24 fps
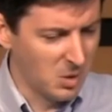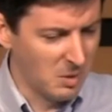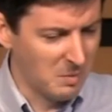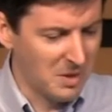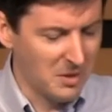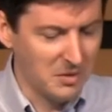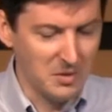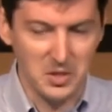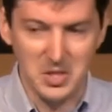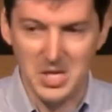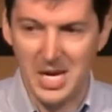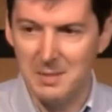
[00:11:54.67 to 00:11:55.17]
What
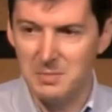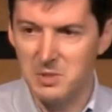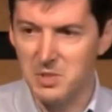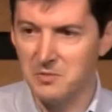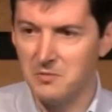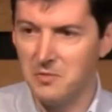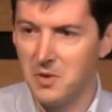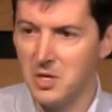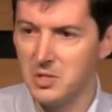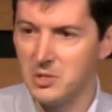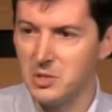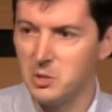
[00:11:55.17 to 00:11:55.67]
about the types of
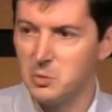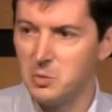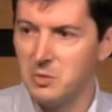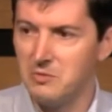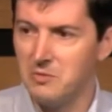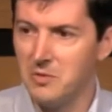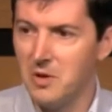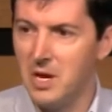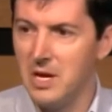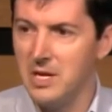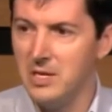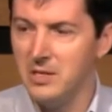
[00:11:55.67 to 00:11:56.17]
fossils we
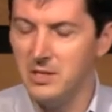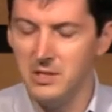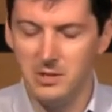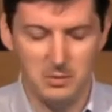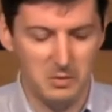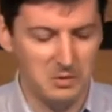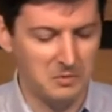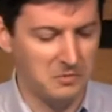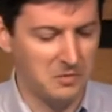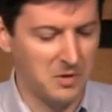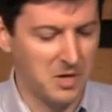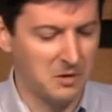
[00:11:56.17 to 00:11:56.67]
find?
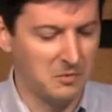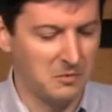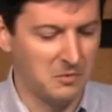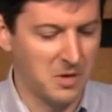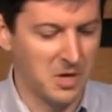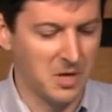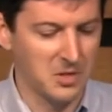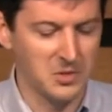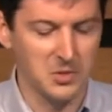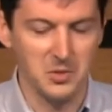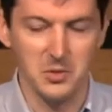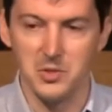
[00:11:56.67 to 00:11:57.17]
We find
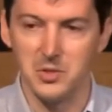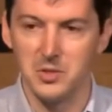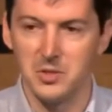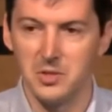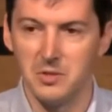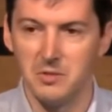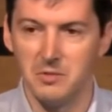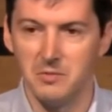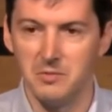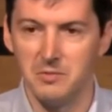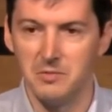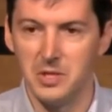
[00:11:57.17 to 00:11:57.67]
fossils
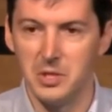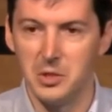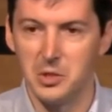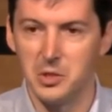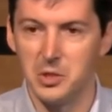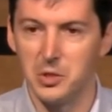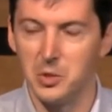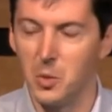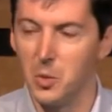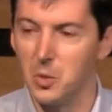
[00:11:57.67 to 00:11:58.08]
of fish and